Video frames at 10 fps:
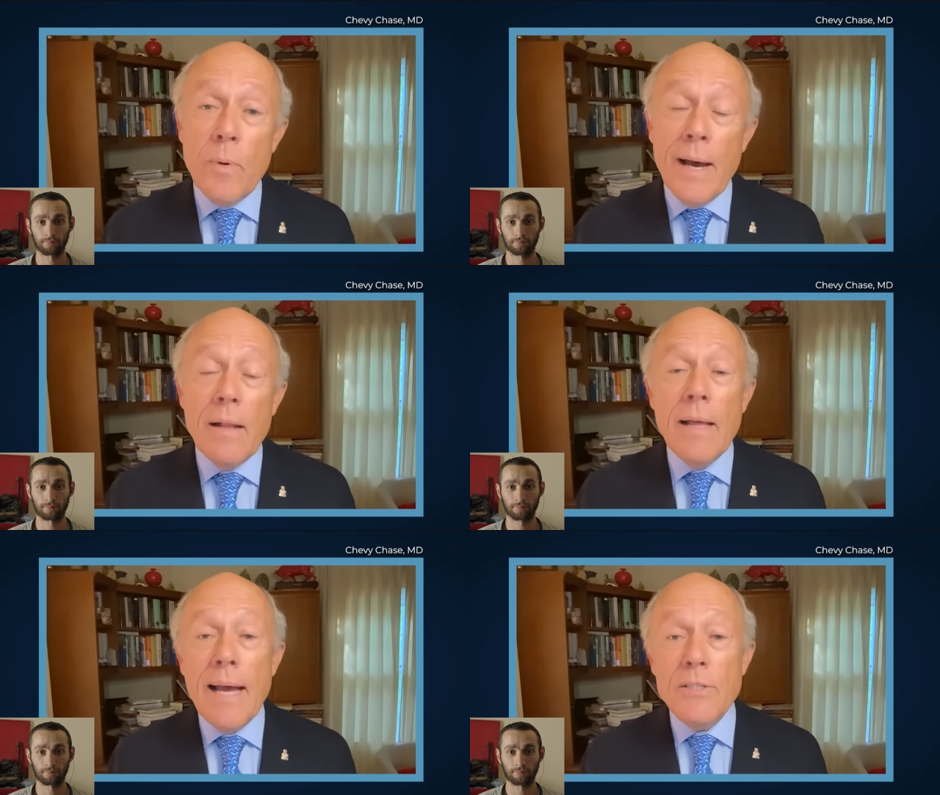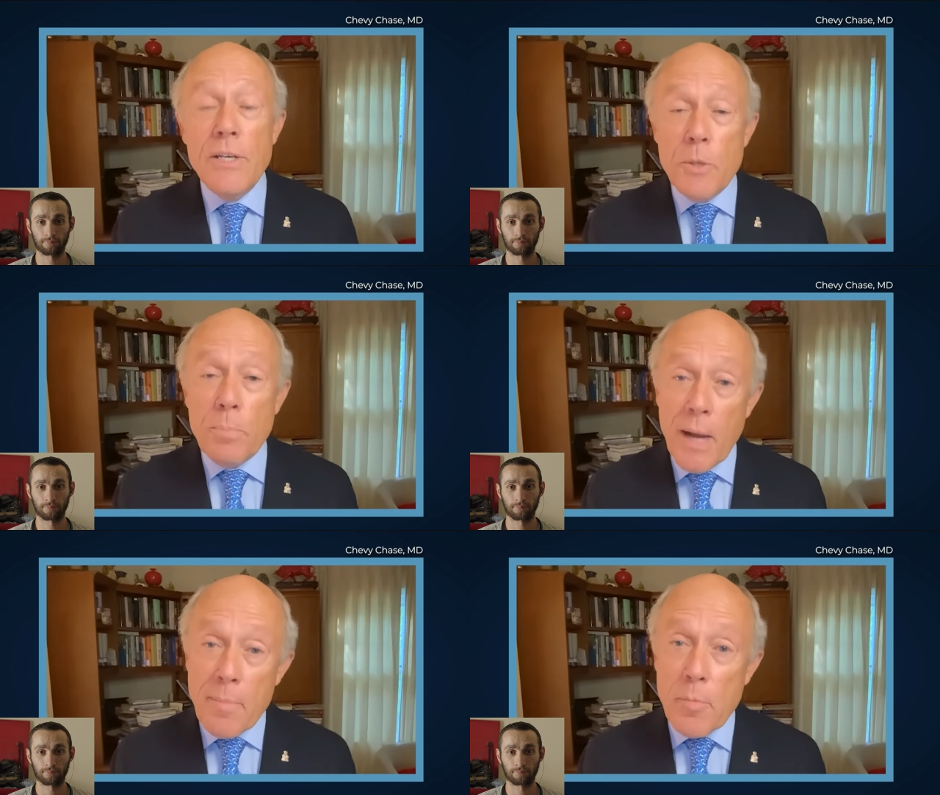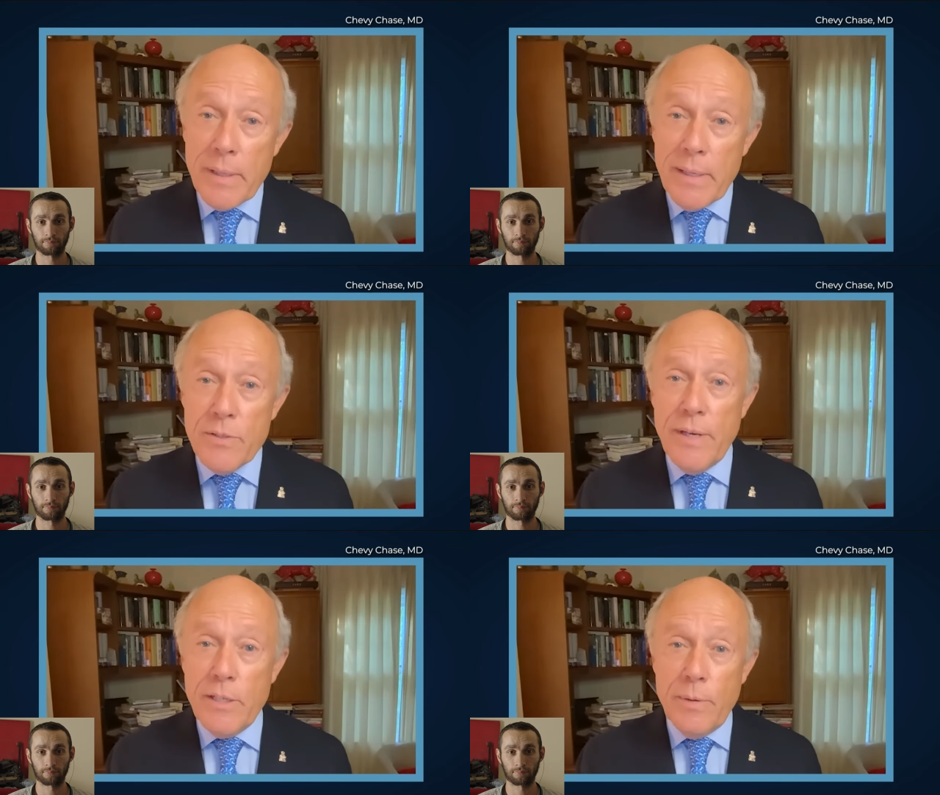Speaker 1: Well, actually, she probably
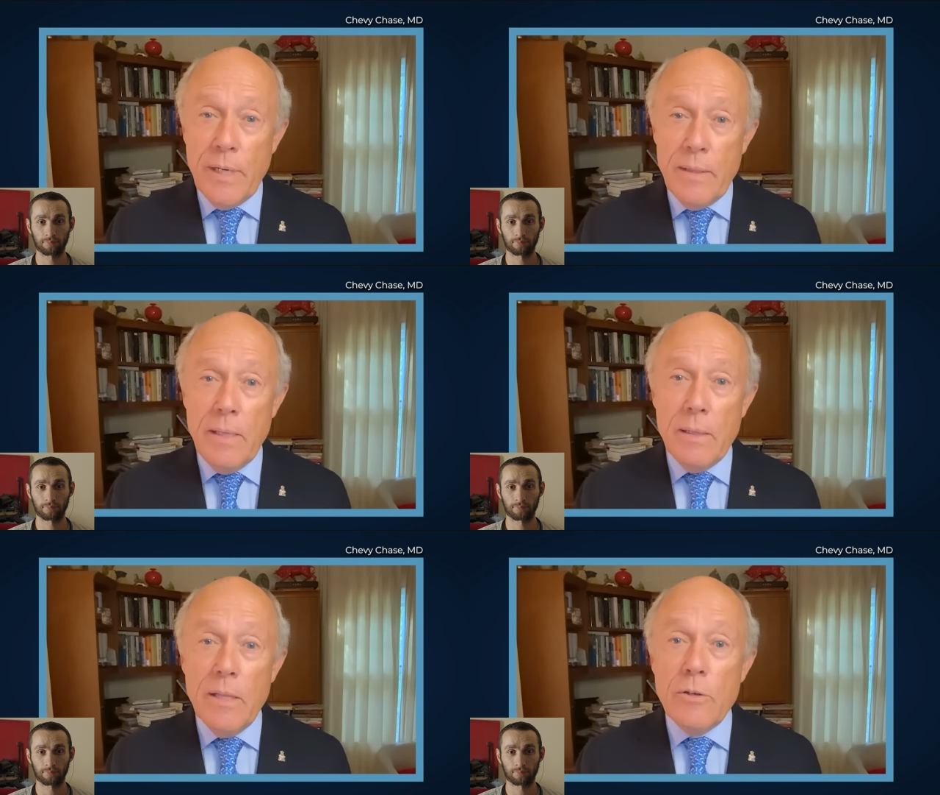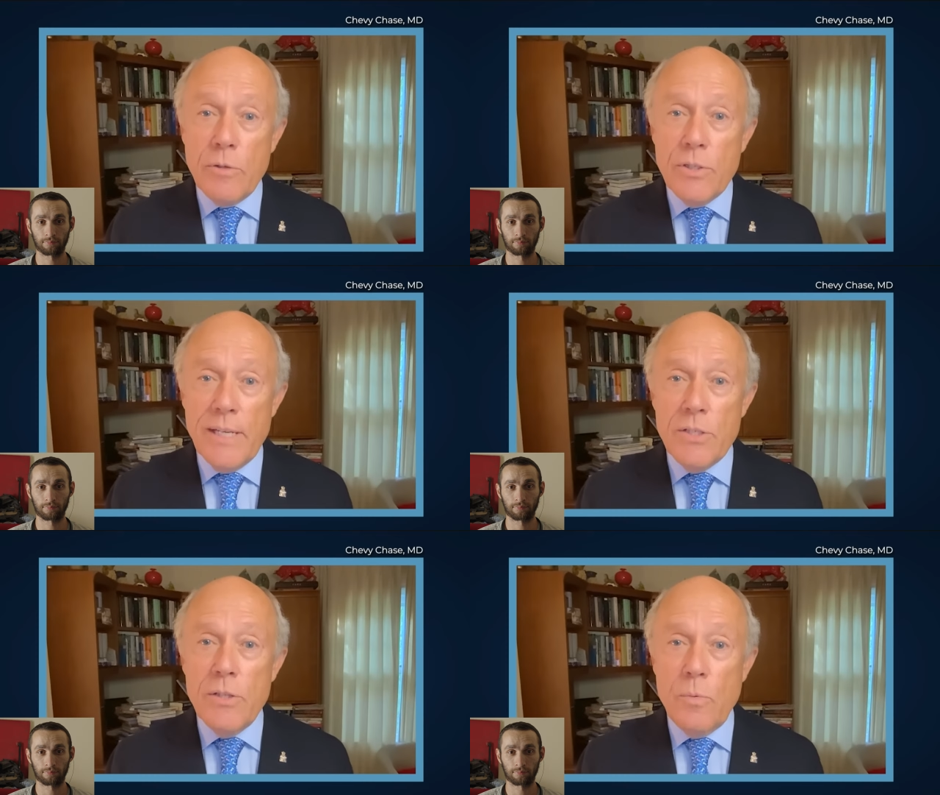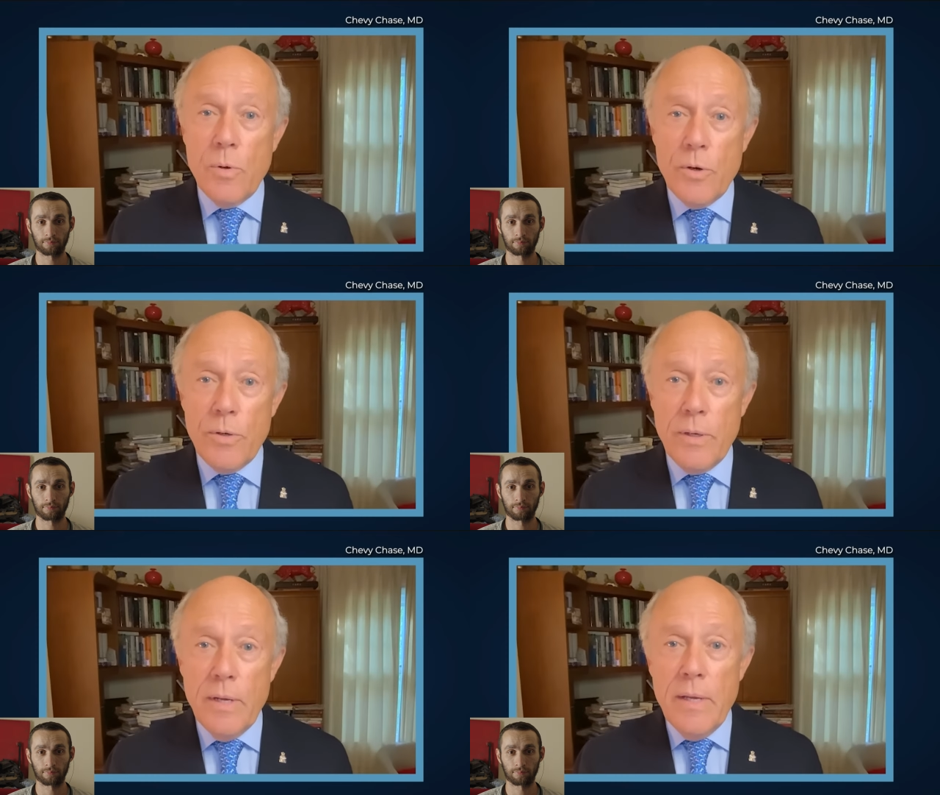is ignorant in the literal sense of the
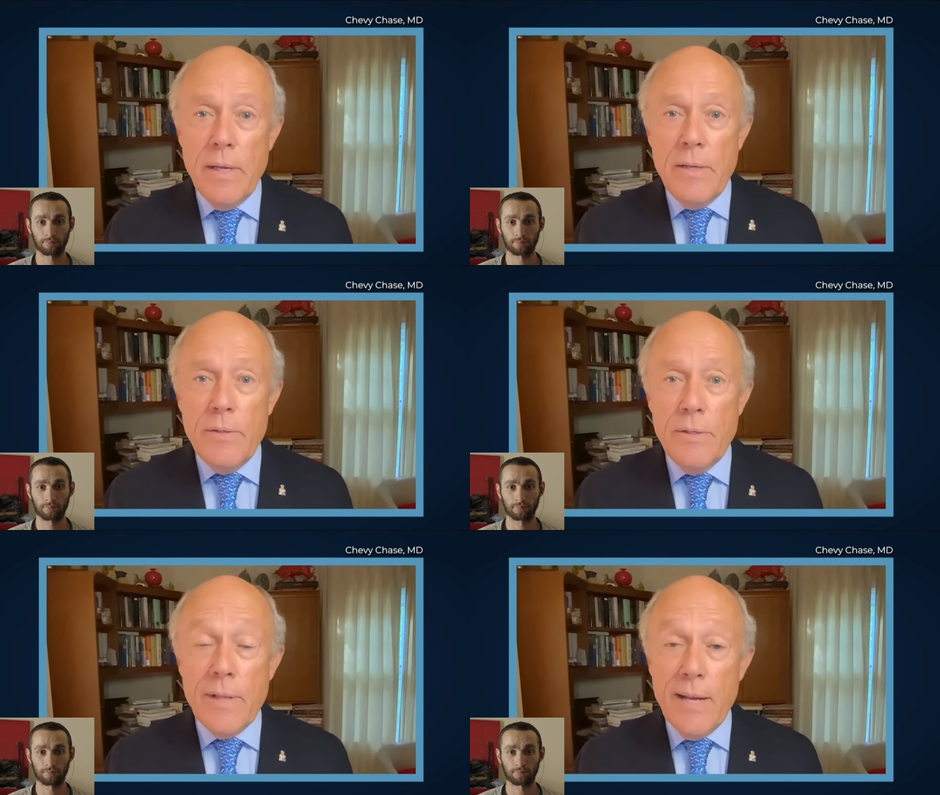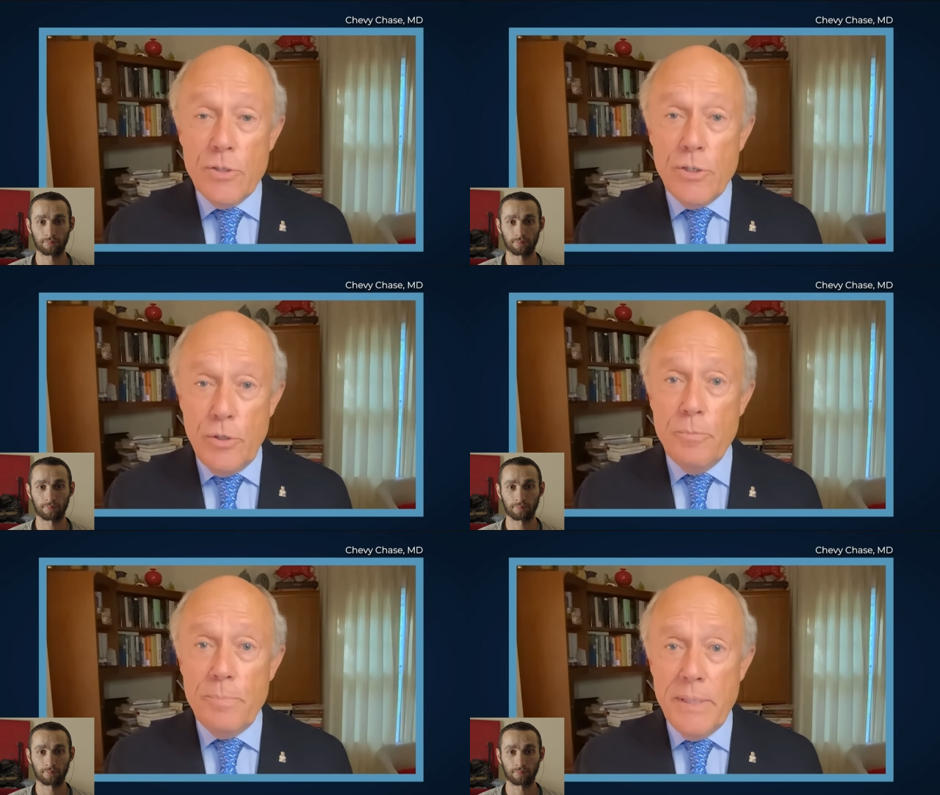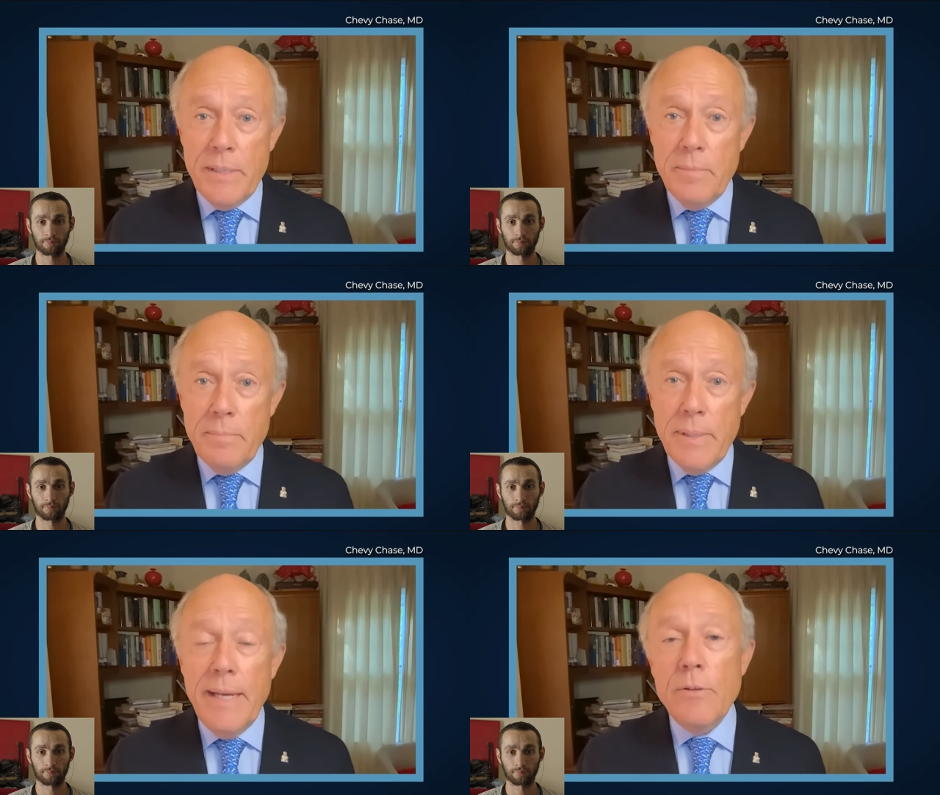word. She's not stupid,
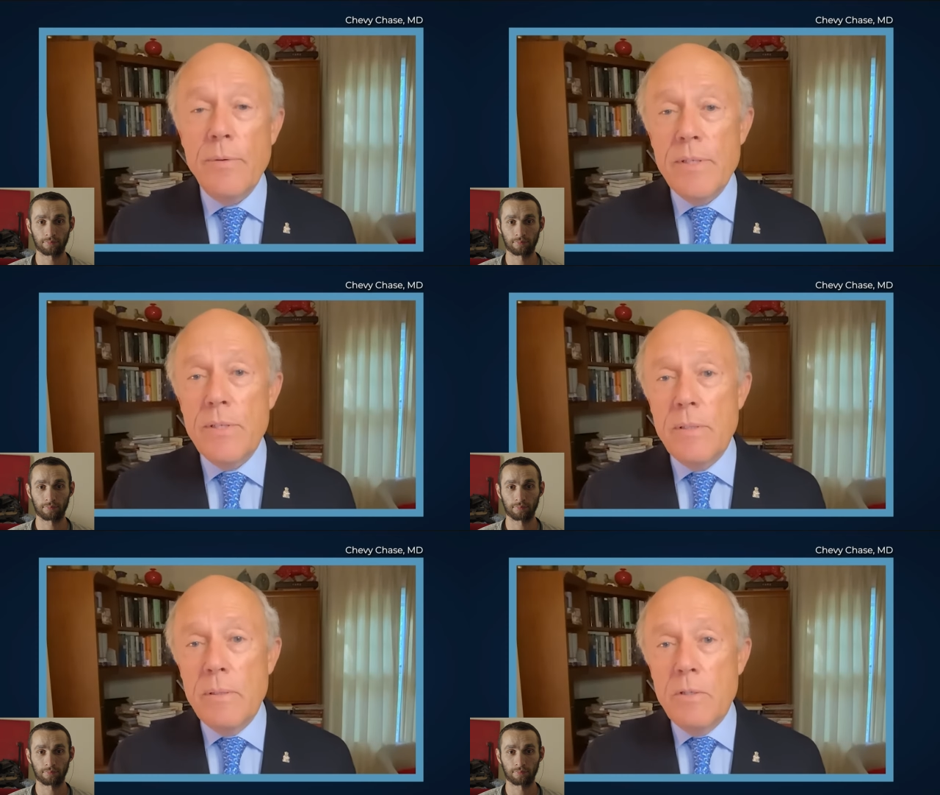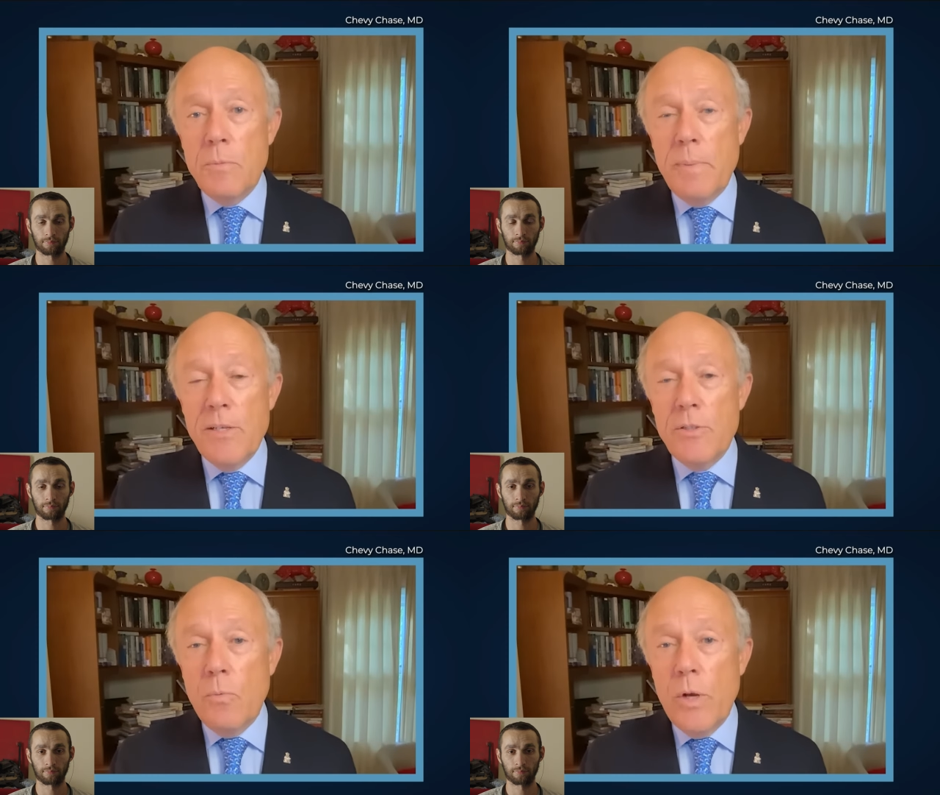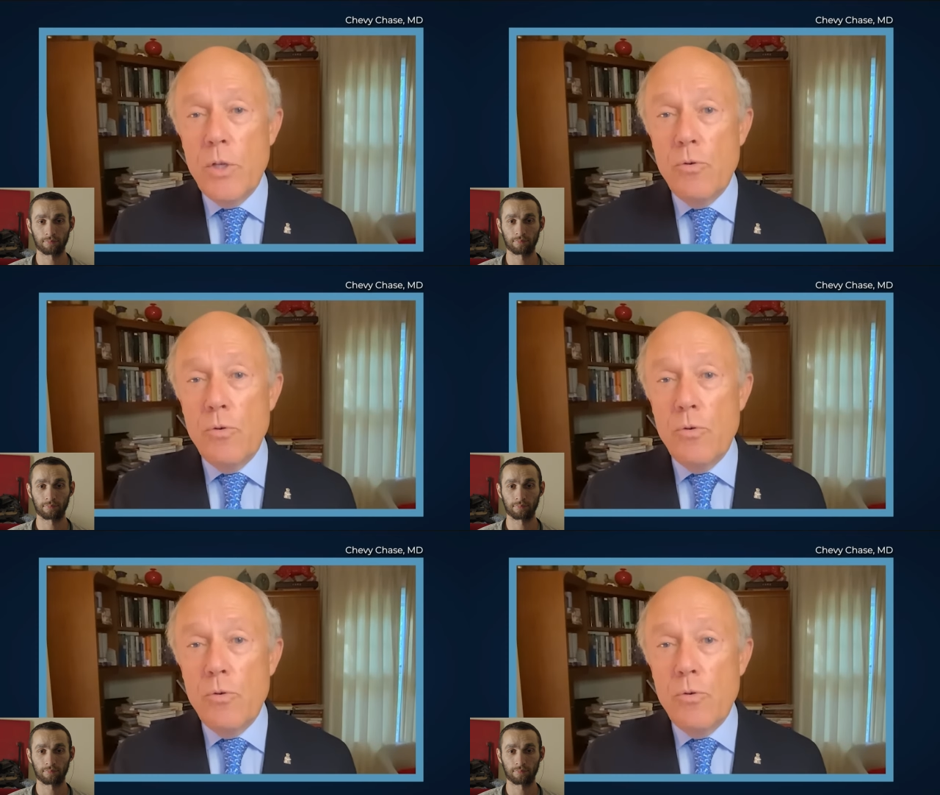but ignorance speaks to what you